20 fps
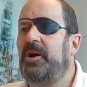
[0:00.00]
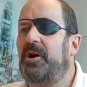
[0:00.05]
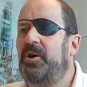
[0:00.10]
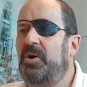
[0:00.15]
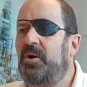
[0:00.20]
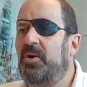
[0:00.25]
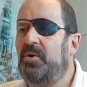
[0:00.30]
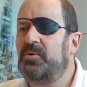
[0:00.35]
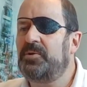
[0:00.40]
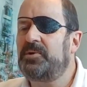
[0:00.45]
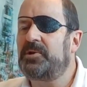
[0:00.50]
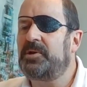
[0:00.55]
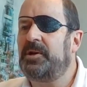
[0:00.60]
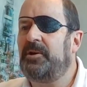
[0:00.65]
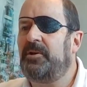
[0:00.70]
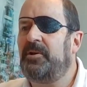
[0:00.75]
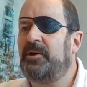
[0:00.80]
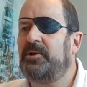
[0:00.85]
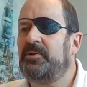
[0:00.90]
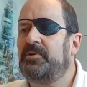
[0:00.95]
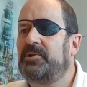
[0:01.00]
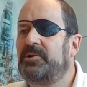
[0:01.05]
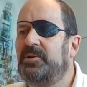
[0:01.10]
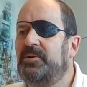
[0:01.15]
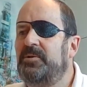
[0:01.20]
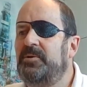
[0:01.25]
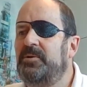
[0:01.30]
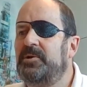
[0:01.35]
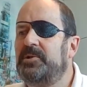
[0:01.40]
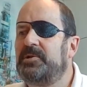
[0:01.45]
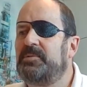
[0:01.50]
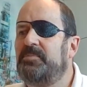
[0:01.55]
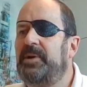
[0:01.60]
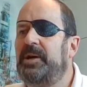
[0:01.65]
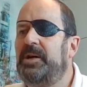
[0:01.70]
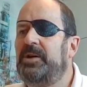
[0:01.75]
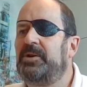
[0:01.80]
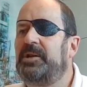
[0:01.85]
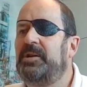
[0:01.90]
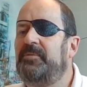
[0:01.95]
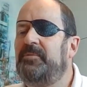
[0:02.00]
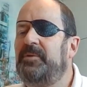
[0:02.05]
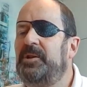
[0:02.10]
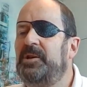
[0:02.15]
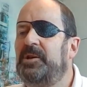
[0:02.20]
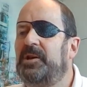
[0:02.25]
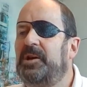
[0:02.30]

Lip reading: whole scenario too is about giving